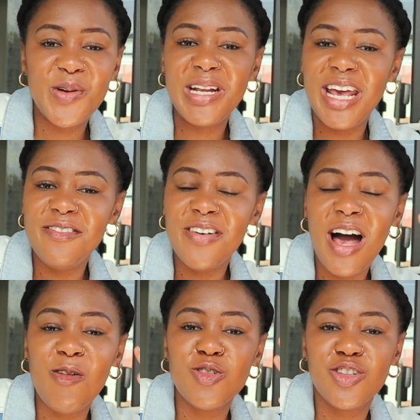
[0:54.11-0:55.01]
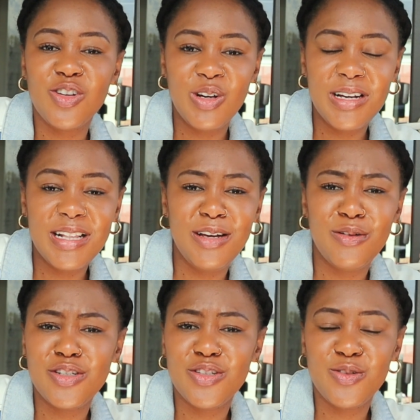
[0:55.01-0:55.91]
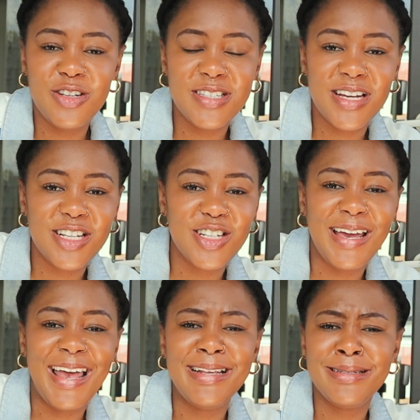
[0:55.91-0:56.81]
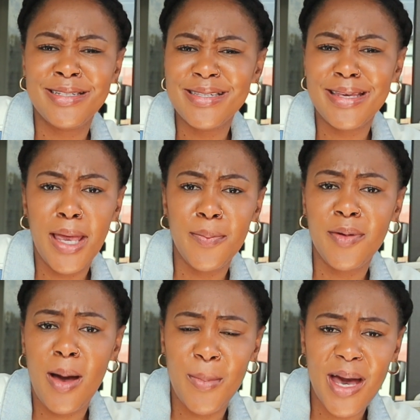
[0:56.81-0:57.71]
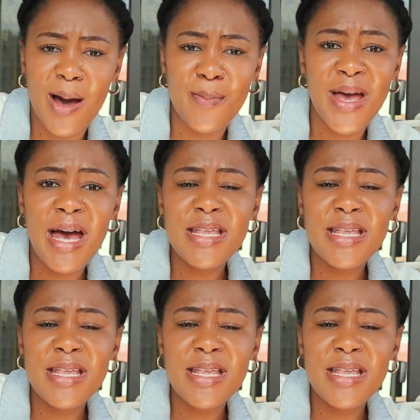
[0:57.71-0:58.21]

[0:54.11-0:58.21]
whenever I was Googling or just researching, it just kept coming up.